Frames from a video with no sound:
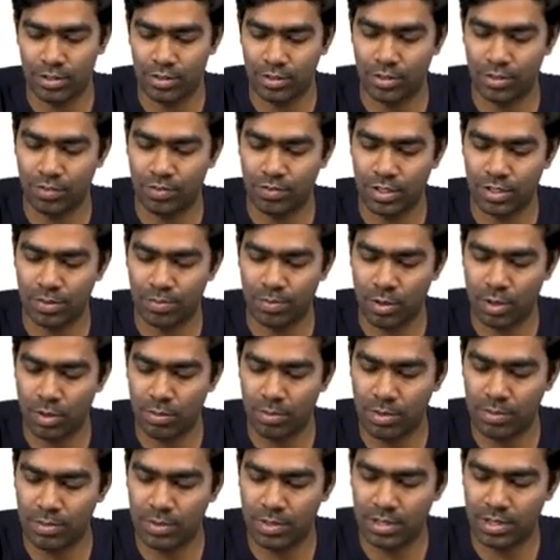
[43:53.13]
So first
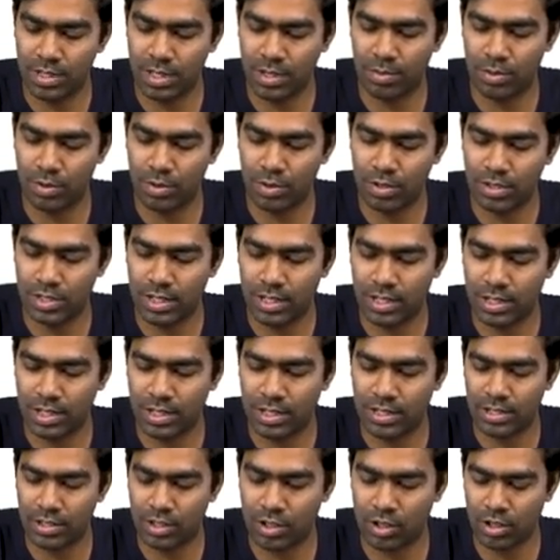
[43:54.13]
problem is they produce
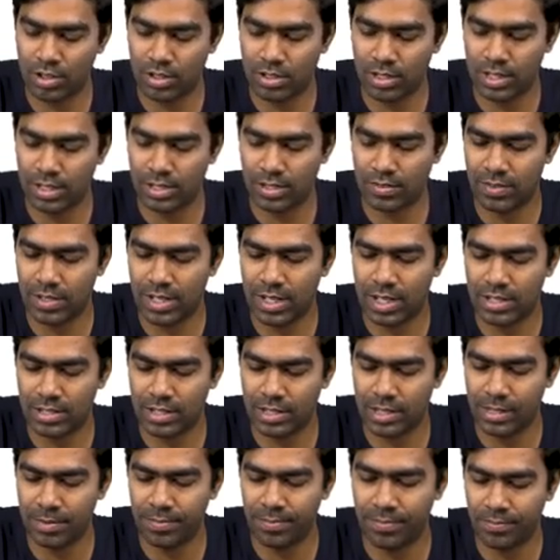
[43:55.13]
increased crosslinks with the
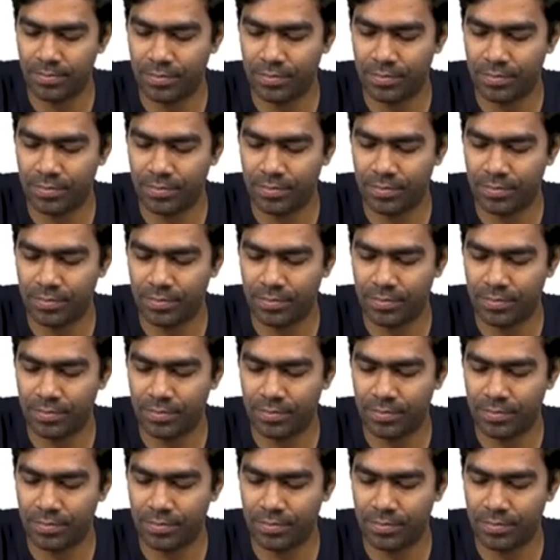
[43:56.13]
assay.